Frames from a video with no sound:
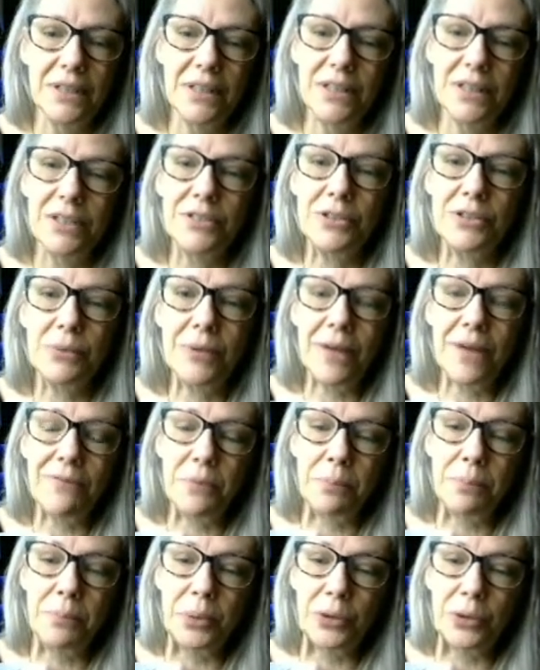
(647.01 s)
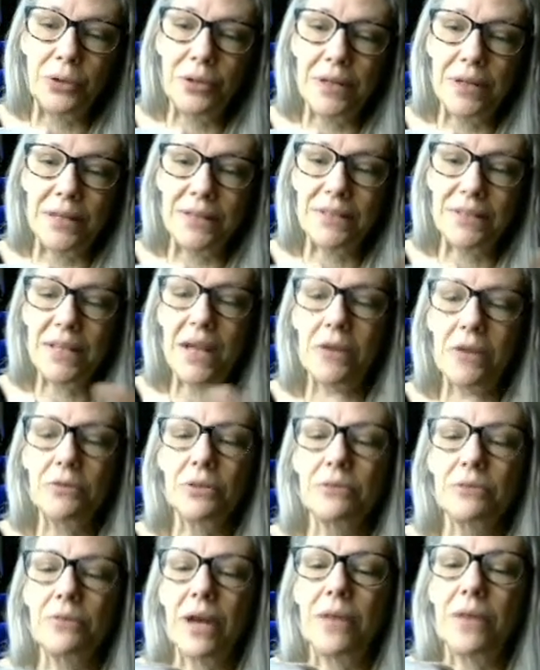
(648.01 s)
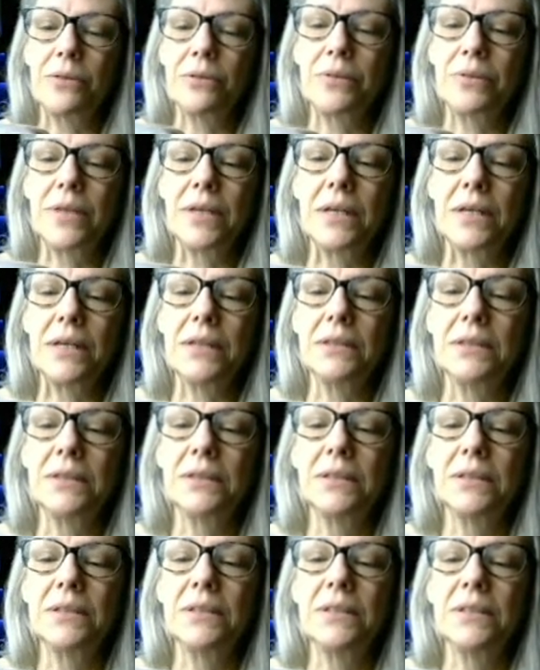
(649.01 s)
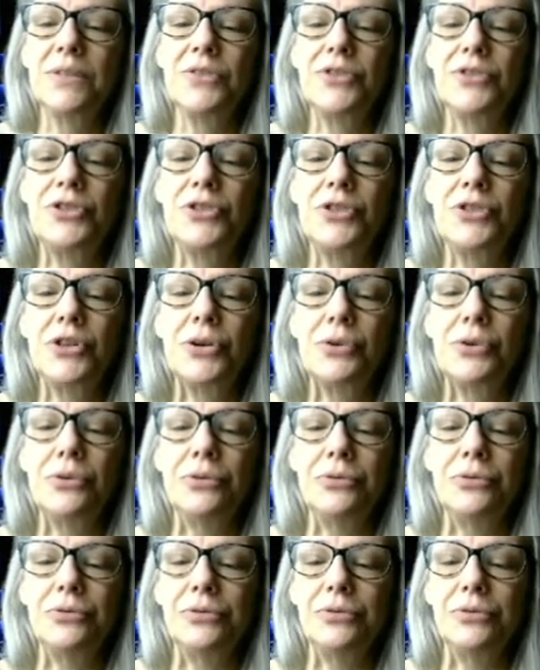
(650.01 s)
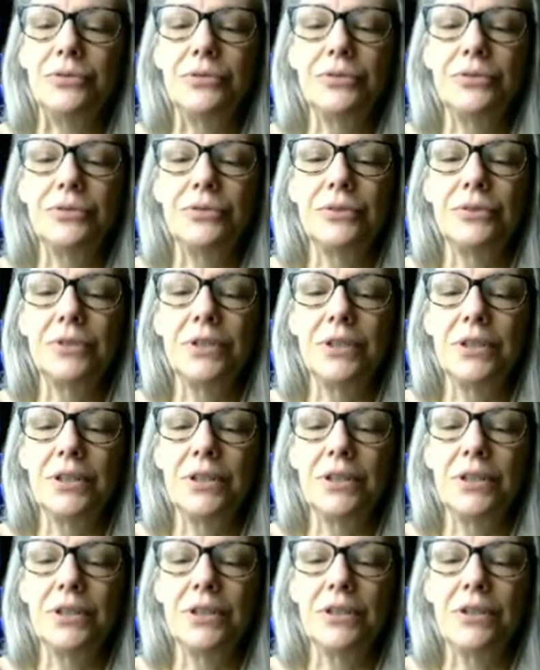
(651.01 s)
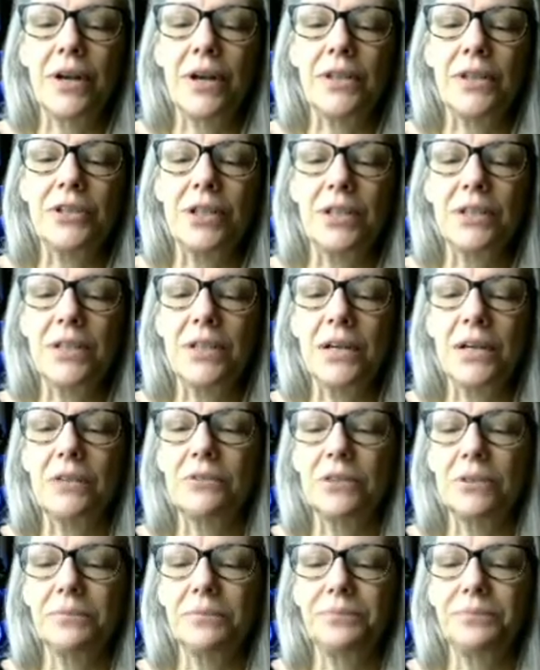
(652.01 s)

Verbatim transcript: So we have a burning tower rather than a stone crashing tower.